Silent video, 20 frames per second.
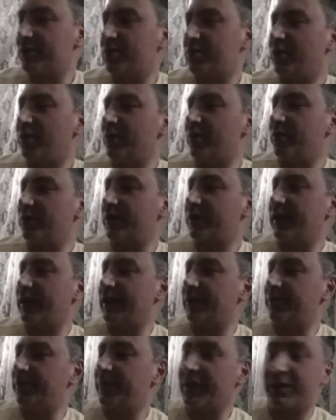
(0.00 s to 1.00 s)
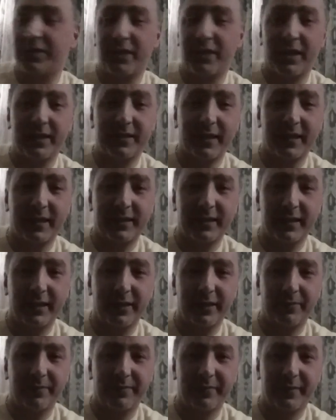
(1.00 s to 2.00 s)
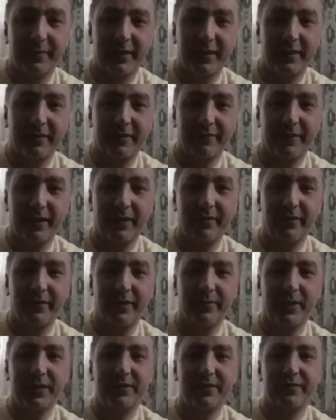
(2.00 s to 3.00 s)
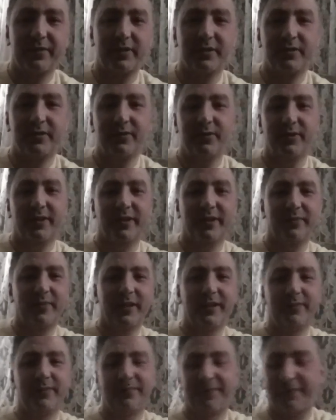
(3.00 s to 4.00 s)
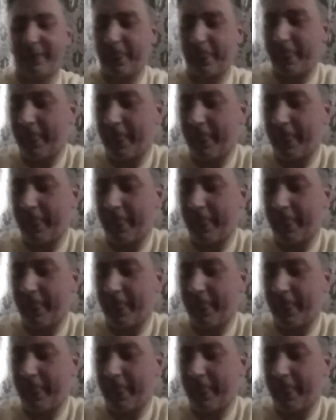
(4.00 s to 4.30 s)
So yeah, big shout out to them. Thank you very much for hooking me up